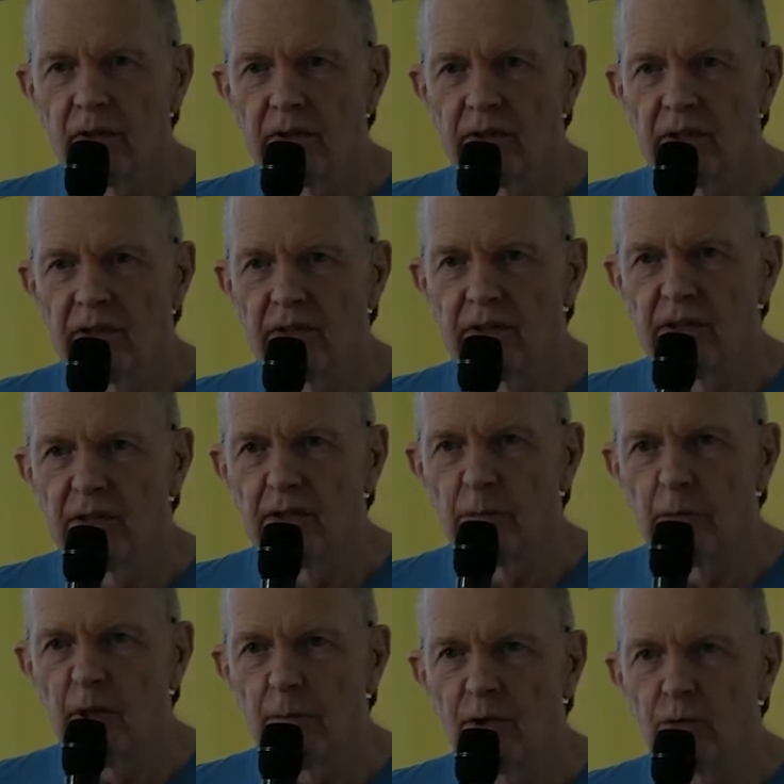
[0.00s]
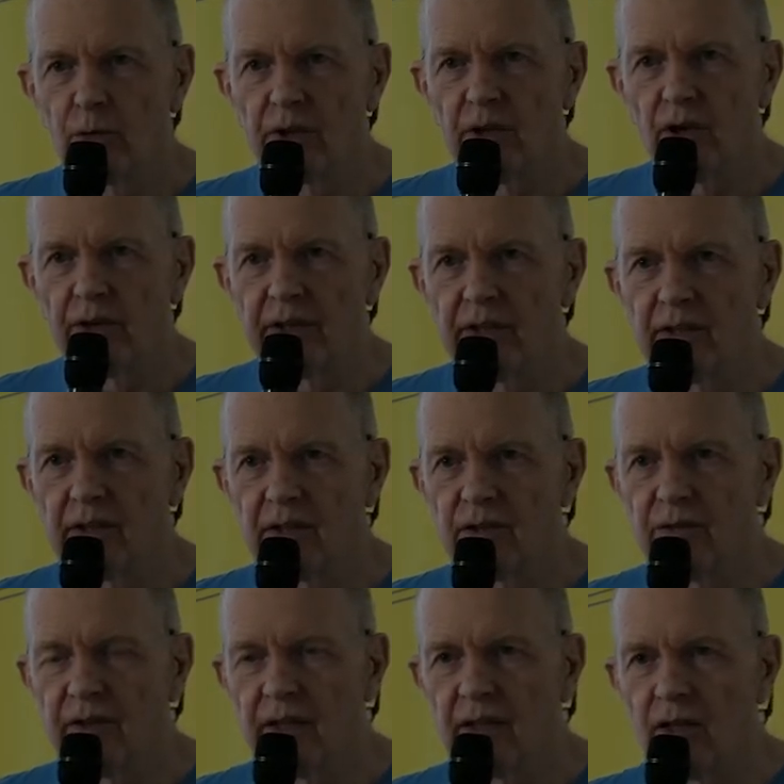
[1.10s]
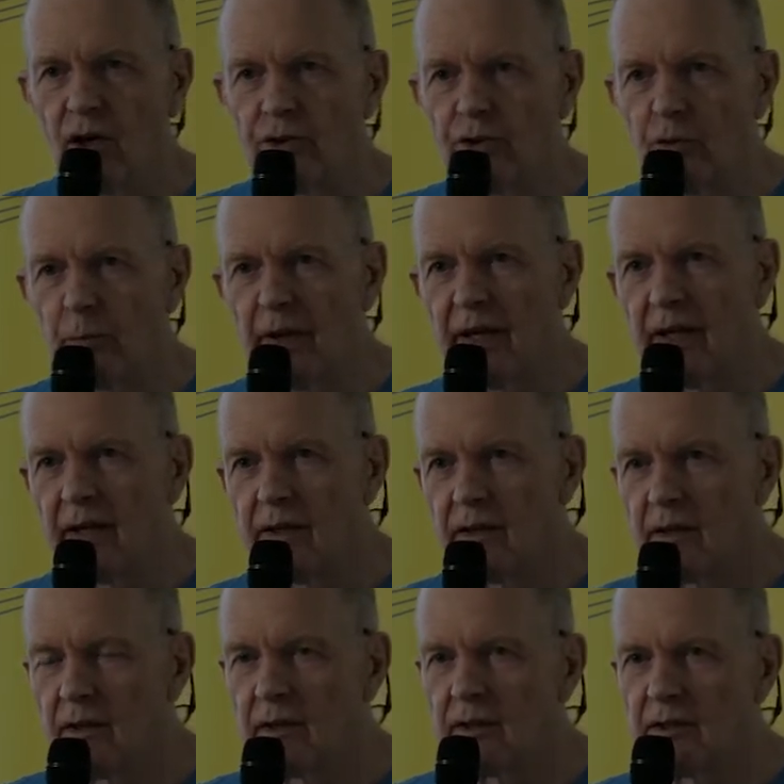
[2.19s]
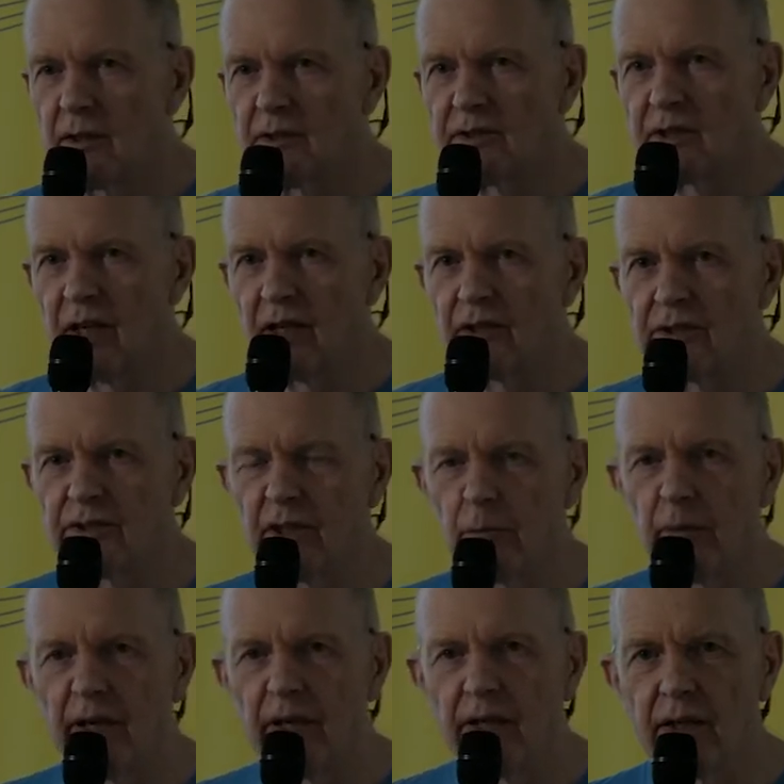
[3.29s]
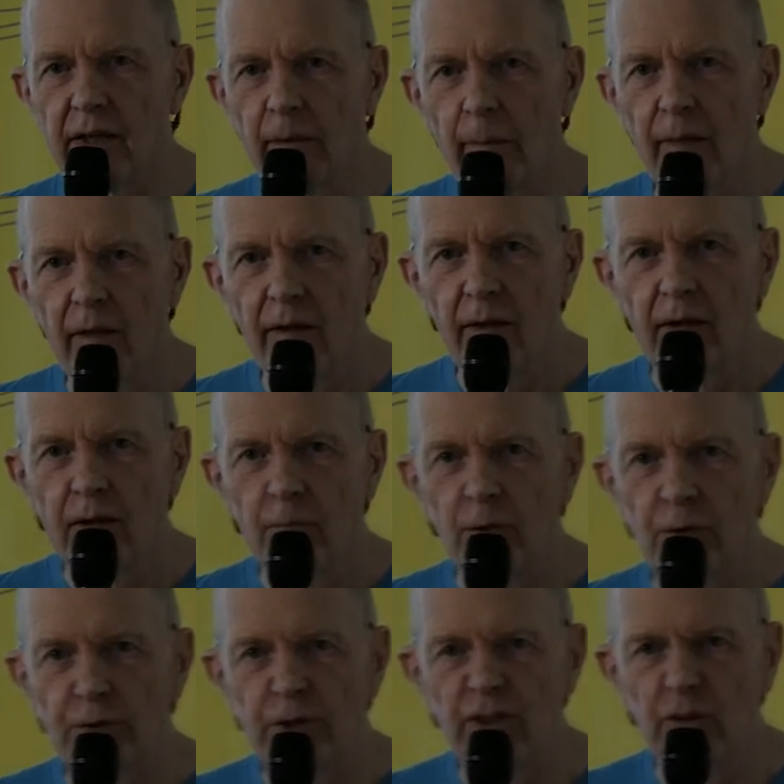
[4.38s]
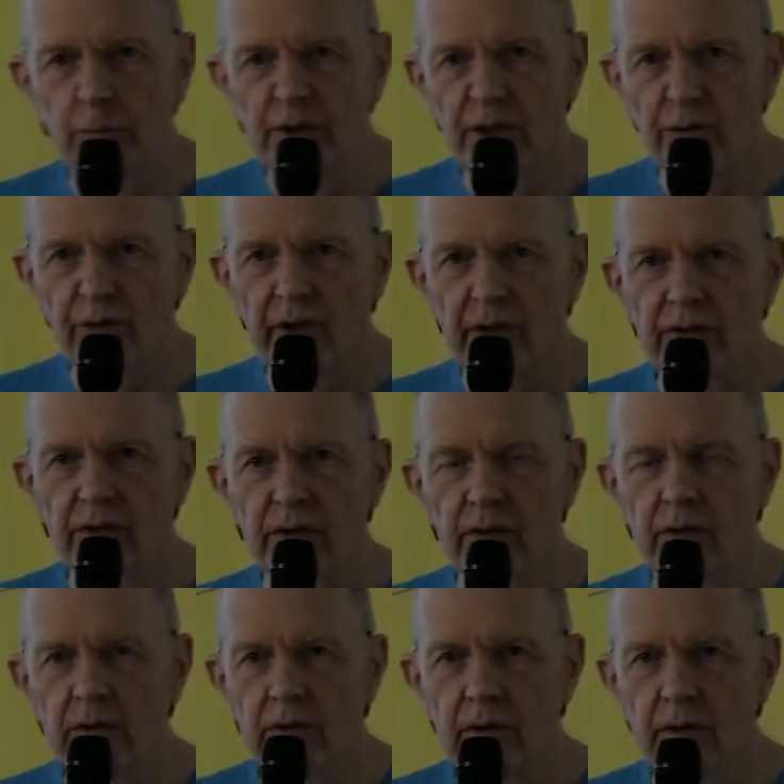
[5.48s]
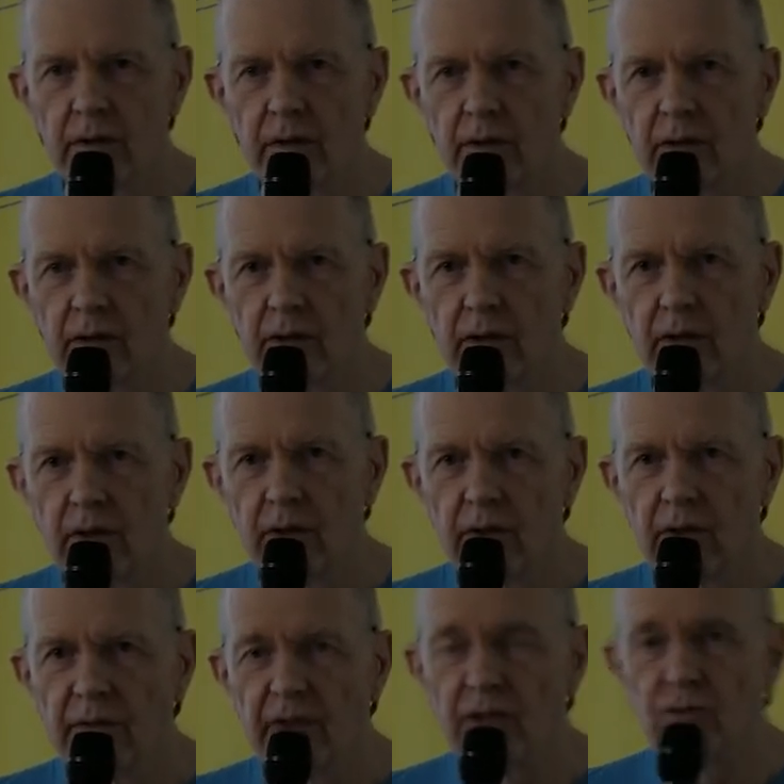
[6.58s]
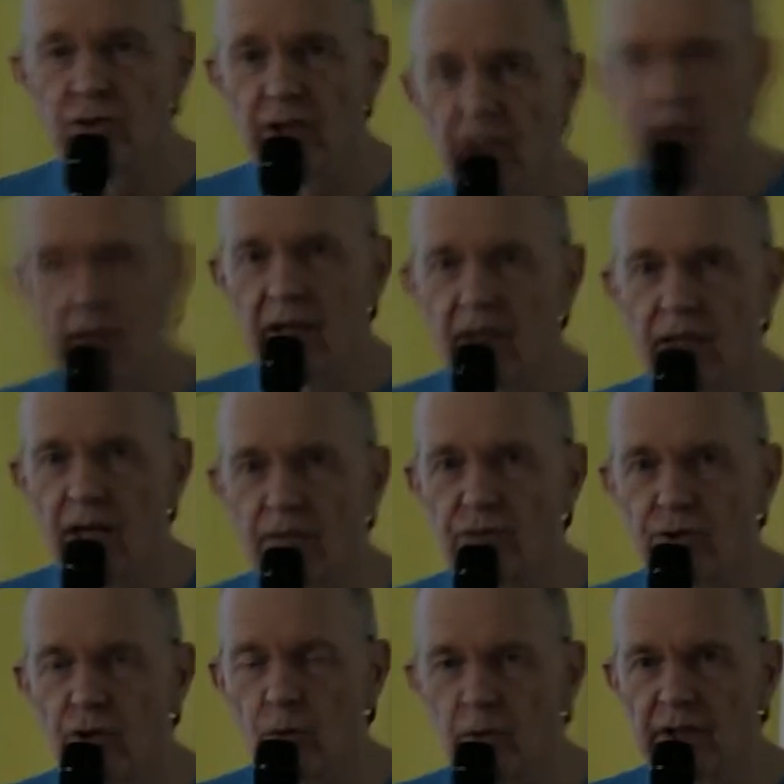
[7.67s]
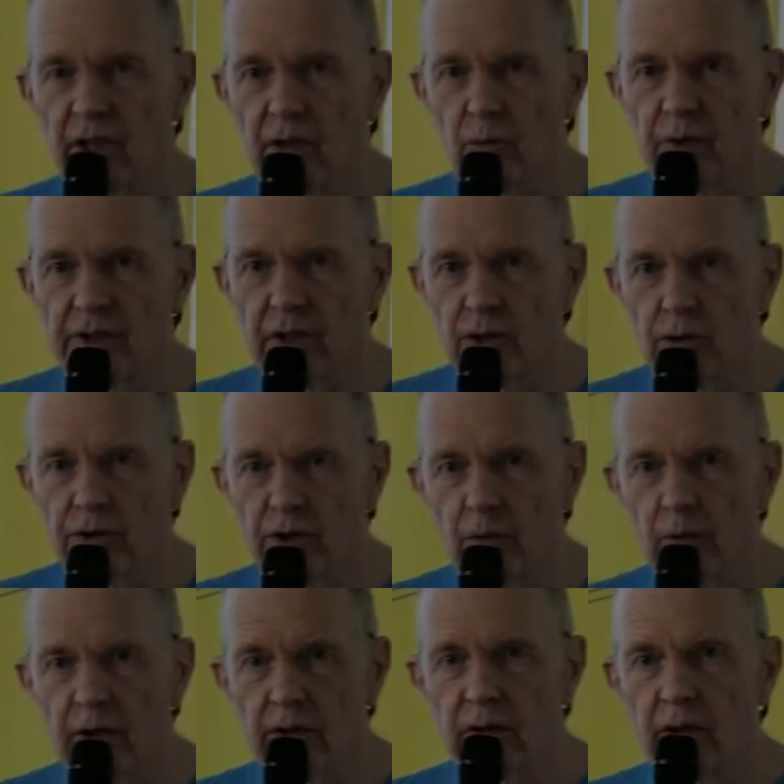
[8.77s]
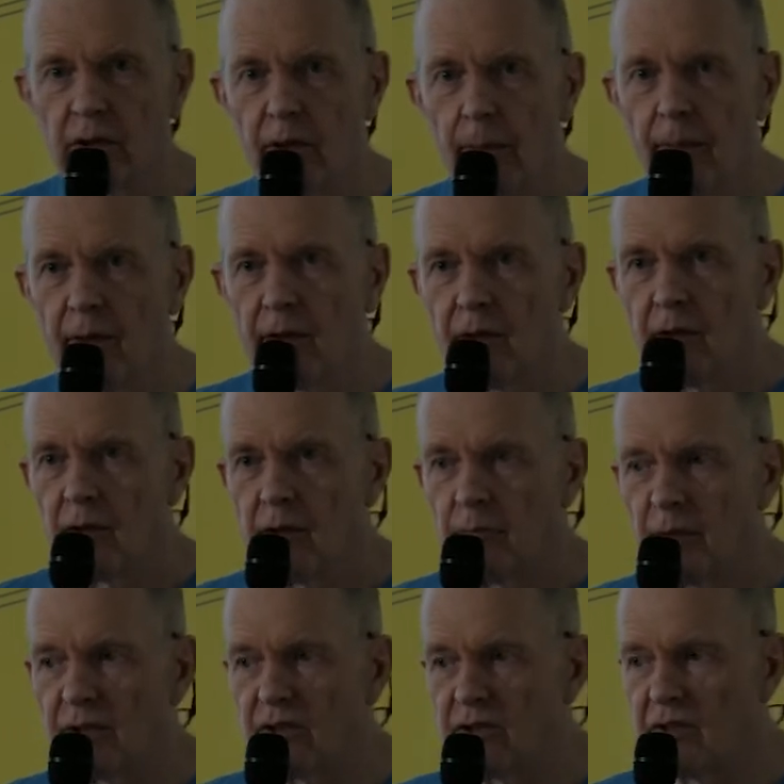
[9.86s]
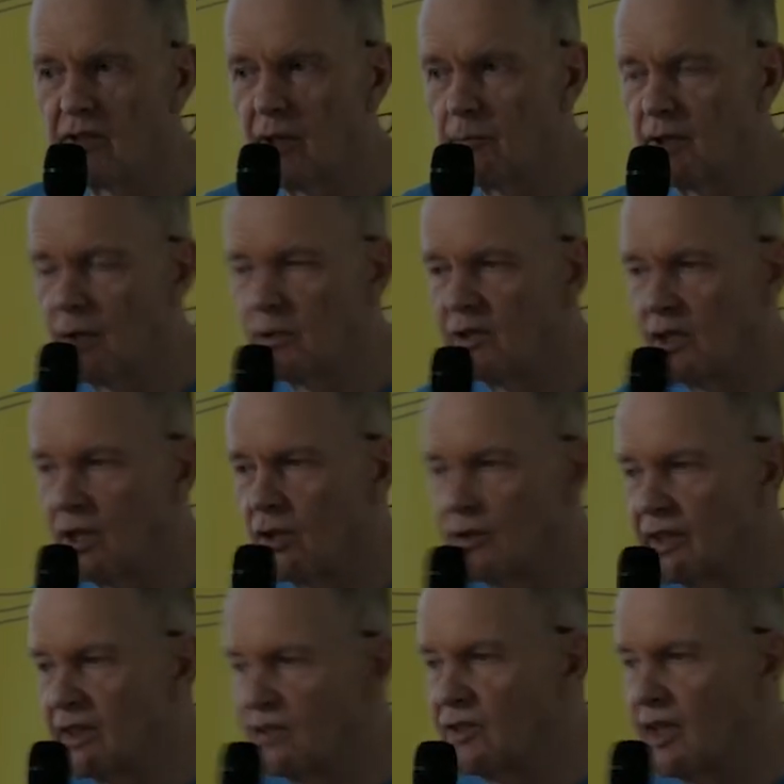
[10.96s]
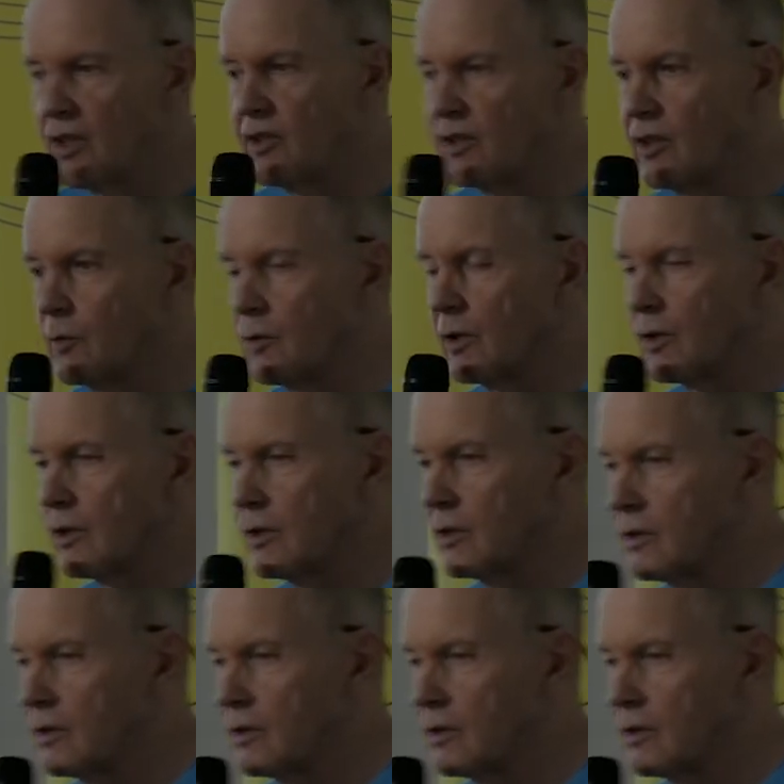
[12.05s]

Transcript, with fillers: The, the, the, people who are in this field are not paid the salaries they're paying because they have a pretty face. They really have to know what they're, what they're talking about. But at the same time, machine learning is changing the world.